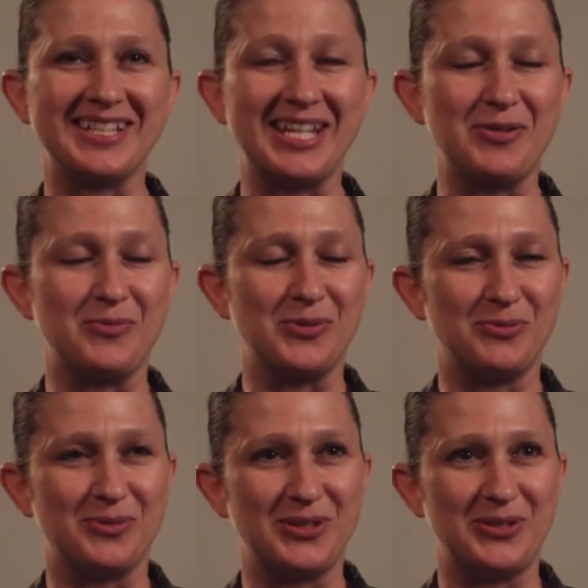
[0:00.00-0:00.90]
as like a
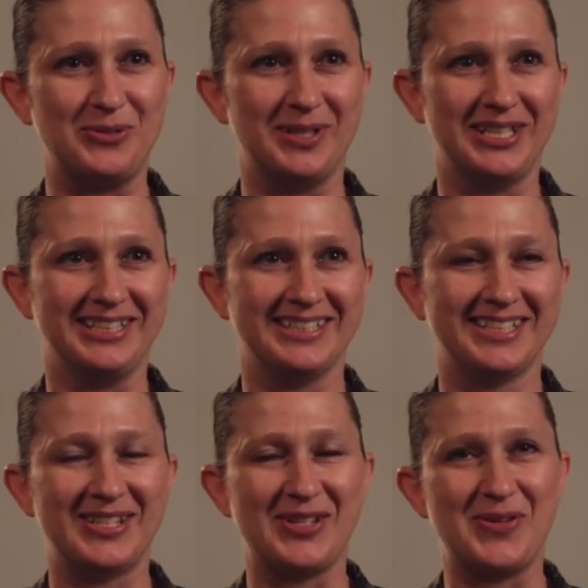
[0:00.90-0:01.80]
World War II wedding.
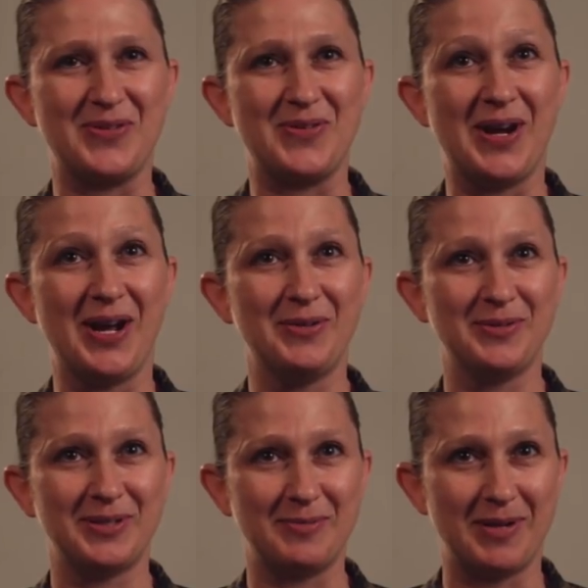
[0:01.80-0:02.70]
So I
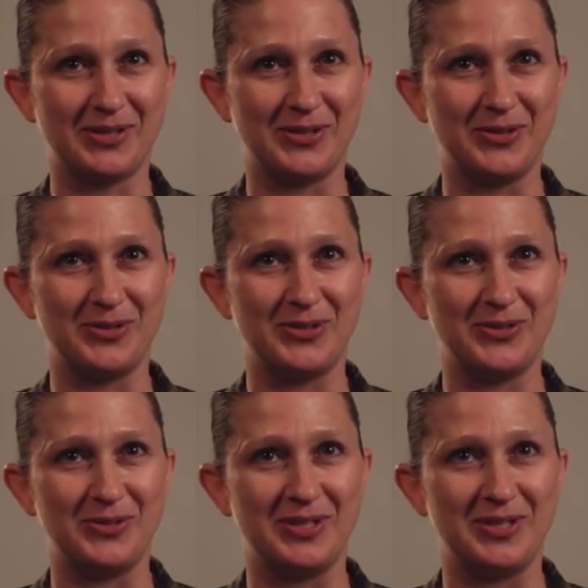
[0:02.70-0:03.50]
was about to go to